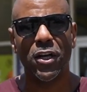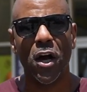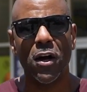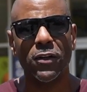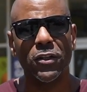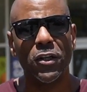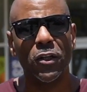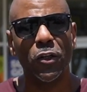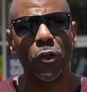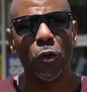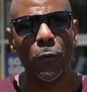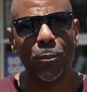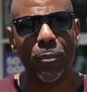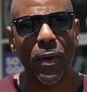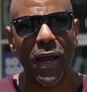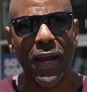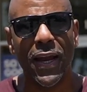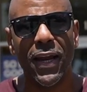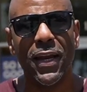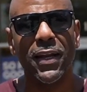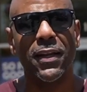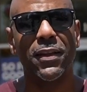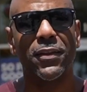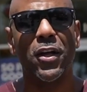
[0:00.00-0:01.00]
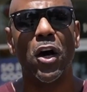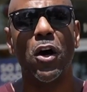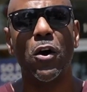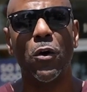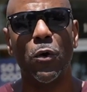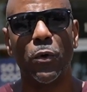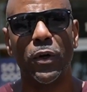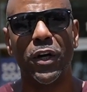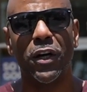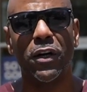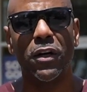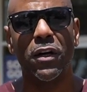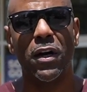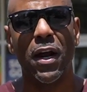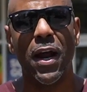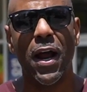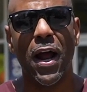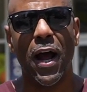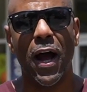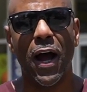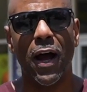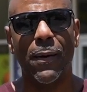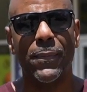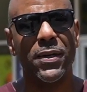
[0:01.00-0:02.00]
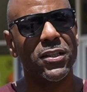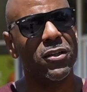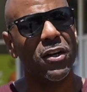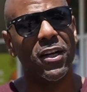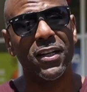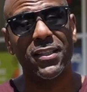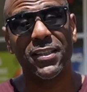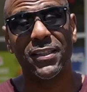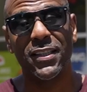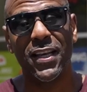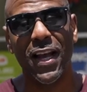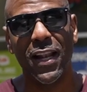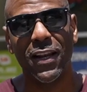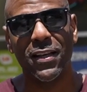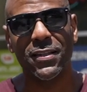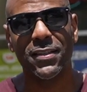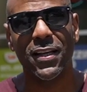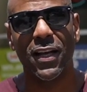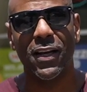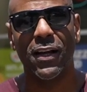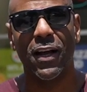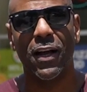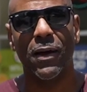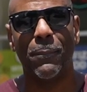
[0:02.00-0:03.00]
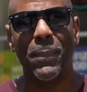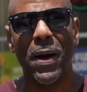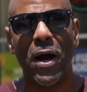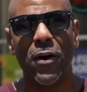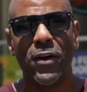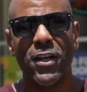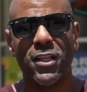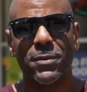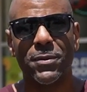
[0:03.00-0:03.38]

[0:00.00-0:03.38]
talk to Lupe, the owner. Um, he's gonna tell us uh, about